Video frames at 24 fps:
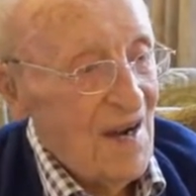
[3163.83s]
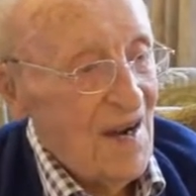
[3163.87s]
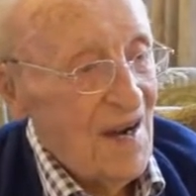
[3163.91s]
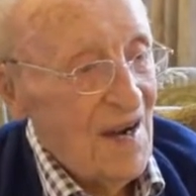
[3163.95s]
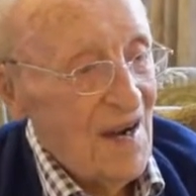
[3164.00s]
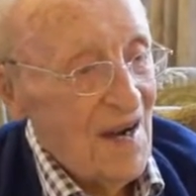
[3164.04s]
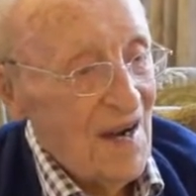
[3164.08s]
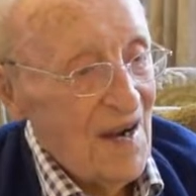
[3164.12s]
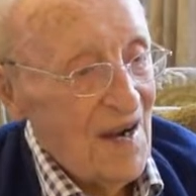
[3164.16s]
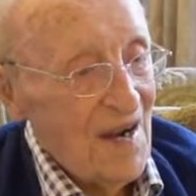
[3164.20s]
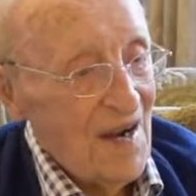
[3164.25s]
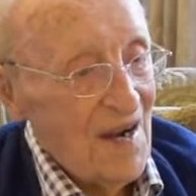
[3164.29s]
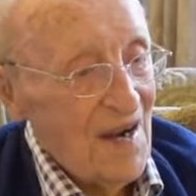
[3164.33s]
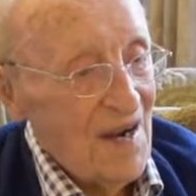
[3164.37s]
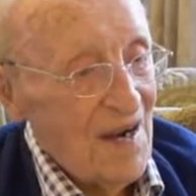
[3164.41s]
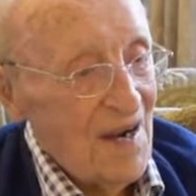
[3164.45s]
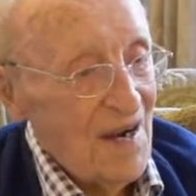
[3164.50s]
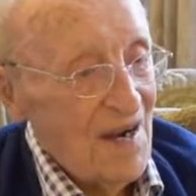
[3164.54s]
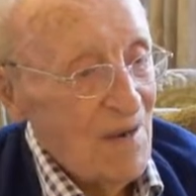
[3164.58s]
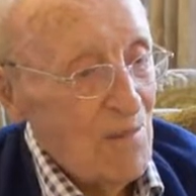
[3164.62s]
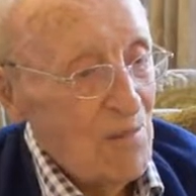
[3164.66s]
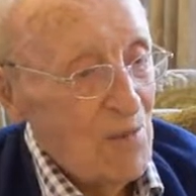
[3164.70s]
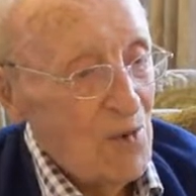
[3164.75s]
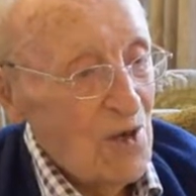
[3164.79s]

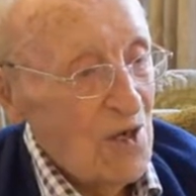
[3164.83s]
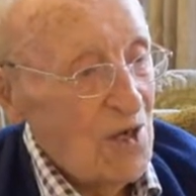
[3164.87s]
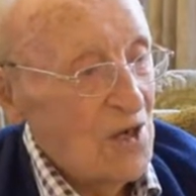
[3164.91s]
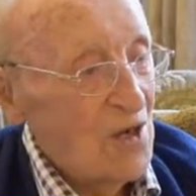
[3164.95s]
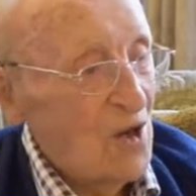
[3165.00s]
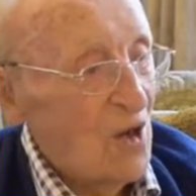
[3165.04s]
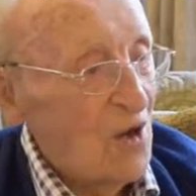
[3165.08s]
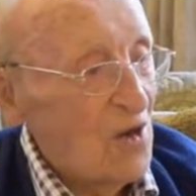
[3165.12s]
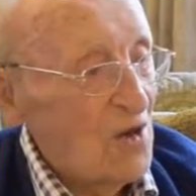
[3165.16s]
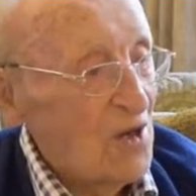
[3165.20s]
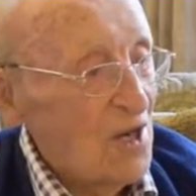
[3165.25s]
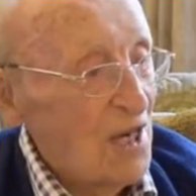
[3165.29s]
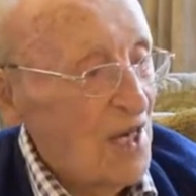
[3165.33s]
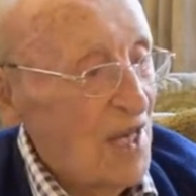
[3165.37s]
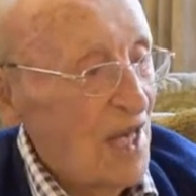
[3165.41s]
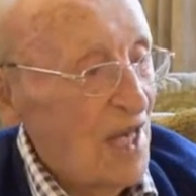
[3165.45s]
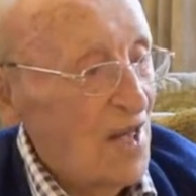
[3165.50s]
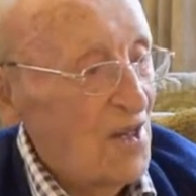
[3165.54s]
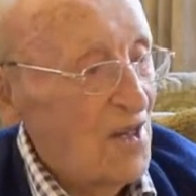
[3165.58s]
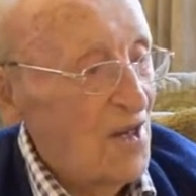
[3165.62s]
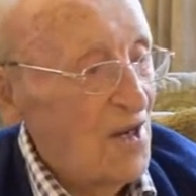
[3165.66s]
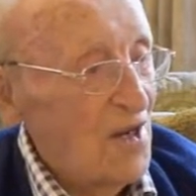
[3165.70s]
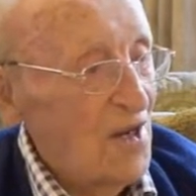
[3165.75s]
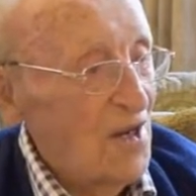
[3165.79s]
uh, put it all
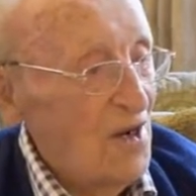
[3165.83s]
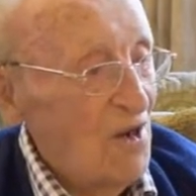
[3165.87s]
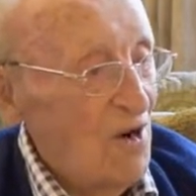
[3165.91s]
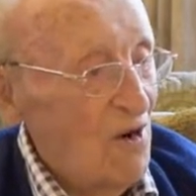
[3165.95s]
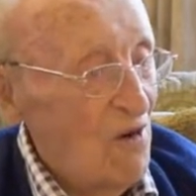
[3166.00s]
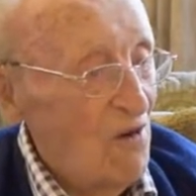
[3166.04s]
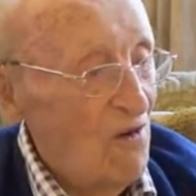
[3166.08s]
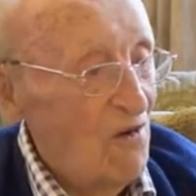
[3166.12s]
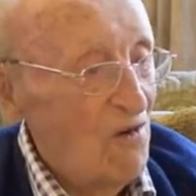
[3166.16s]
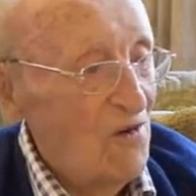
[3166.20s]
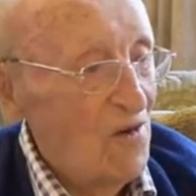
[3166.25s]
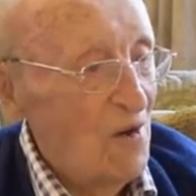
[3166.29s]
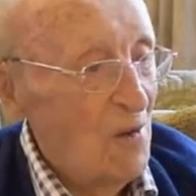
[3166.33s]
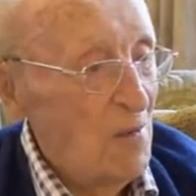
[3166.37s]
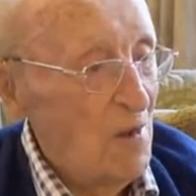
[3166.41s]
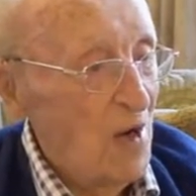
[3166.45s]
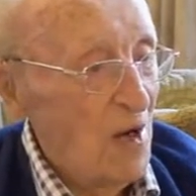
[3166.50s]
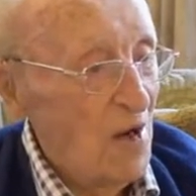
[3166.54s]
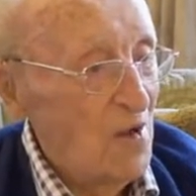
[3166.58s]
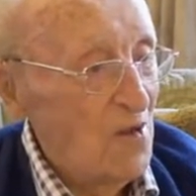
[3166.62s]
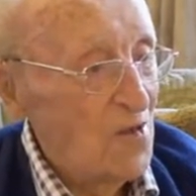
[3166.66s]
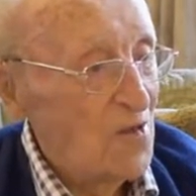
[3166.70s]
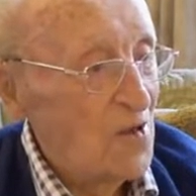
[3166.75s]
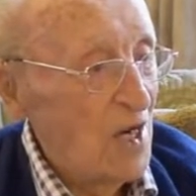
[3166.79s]
together over
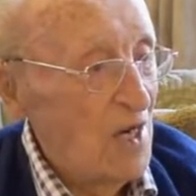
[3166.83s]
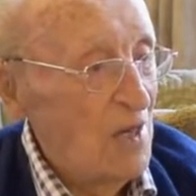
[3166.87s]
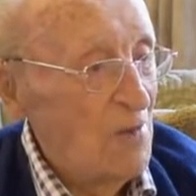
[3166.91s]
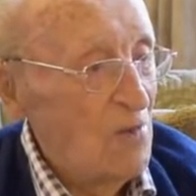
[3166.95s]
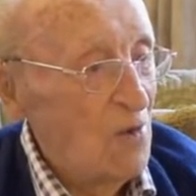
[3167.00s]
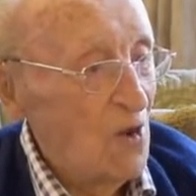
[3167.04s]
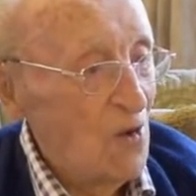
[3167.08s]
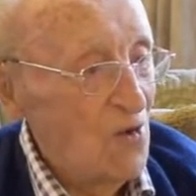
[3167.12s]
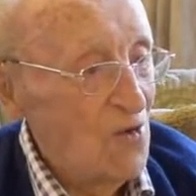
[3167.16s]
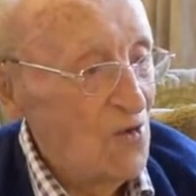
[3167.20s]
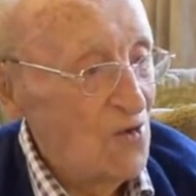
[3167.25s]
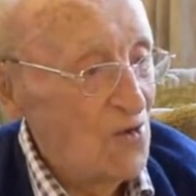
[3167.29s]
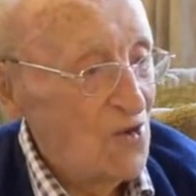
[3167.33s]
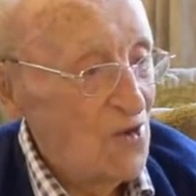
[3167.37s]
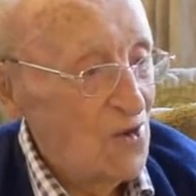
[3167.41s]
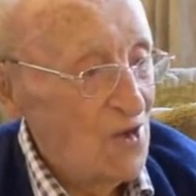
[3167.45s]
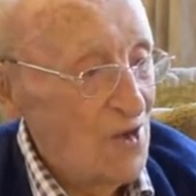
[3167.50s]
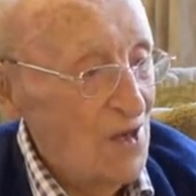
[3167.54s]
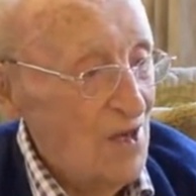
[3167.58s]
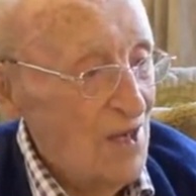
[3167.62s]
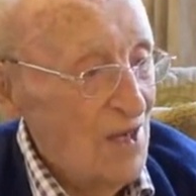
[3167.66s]
about three months,